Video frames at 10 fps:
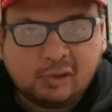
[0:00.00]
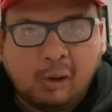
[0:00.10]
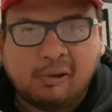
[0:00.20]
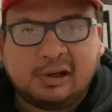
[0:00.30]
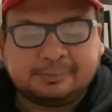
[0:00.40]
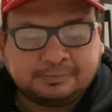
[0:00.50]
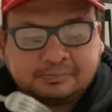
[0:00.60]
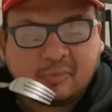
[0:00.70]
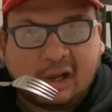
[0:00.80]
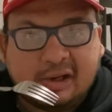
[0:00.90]
Okay,
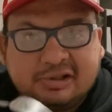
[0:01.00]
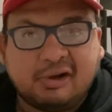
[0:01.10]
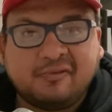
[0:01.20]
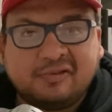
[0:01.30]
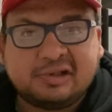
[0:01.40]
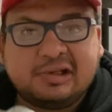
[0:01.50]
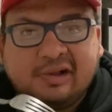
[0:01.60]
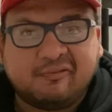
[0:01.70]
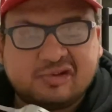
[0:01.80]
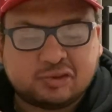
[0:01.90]
I definitely
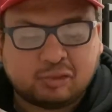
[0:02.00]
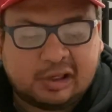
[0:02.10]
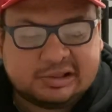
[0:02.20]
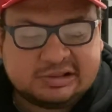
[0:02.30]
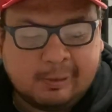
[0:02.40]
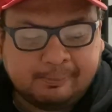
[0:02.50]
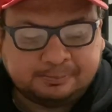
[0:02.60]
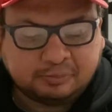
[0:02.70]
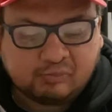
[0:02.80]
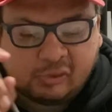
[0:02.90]
love this rice.
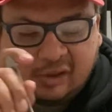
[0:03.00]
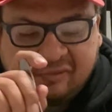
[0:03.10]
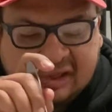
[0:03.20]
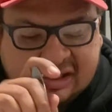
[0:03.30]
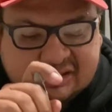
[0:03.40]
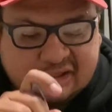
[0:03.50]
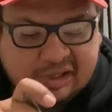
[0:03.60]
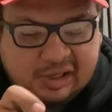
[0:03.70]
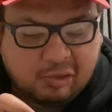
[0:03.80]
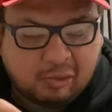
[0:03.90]
If you guys see
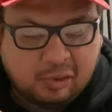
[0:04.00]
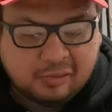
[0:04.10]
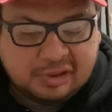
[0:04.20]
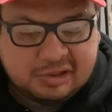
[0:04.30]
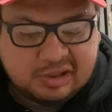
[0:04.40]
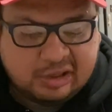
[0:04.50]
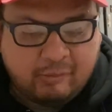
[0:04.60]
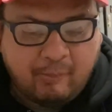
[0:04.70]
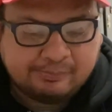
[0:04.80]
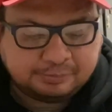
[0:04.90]
it at your local
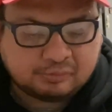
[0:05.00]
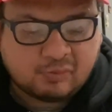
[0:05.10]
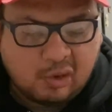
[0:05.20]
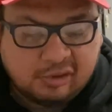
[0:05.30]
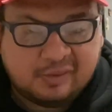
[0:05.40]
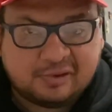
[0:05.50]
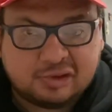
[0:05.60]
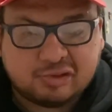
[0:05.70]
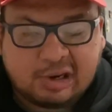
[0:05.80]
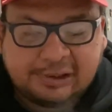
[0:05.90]
ninety-nine, give it a
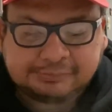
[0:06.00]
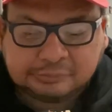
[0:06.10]
try.